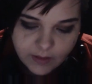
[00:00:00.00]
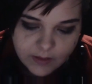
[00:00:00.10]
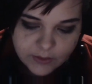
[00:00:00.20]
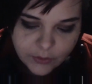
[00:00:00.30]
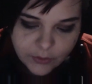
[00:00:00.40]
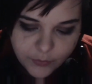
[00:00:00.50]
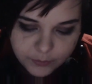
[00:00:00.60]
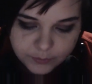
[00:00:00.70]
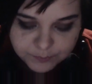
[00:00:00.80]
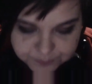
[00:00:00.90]
So
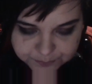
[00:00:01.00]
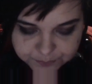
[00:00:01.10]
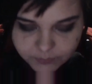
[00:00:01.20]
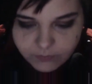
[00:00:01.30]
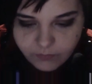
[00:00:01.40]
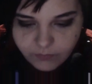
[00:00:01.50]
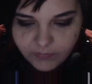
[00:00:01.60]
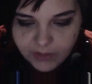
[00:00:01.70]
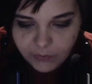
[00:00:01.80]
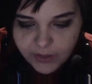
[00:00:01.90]

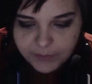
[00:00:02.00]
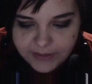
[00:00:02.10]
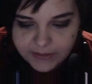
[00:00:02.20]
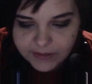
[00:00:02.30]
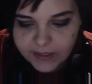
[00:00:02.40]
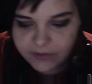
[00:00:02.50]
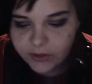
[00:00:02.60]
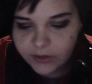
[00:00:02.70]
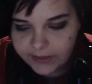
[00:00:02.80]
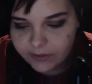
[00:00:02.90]
when I'm piecing together
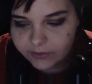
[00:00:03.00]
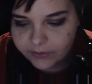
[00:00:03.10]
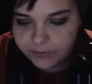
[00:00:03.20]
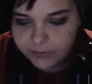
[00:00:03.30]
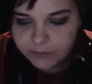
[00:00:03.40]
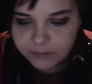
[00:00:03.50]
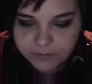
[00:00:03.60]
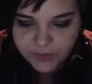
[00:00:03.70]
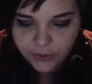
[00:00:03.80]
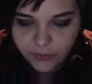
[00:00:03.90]
a character,
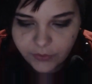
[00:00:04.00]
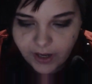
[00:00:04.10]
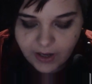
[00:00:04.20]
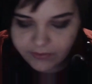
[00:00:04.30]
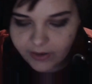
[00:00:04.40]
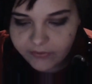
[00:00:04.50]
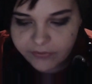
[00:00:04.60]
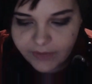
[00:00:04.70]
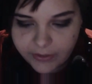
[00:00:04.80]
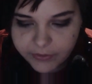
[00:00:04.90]
I
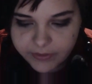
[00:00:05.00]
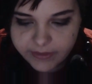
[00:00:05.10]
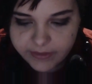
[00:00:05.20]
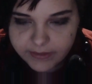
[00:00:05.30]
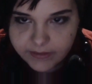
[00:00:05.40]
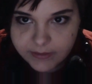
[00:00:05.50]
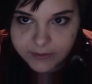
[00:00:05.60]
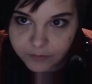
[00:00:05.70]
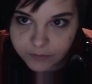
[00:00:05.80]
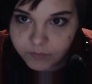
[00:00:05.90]
found
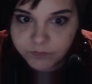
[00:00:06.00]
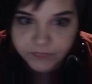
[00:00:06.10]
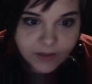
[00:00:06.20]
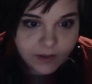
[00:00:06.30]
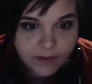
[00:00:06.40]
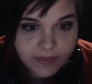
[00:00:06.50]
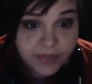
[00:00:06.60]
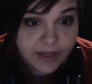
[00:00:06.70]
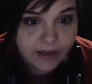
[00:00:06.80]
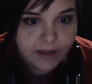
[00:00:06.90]
this
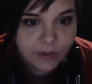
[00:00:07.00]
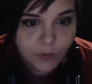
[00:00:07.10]
thing in the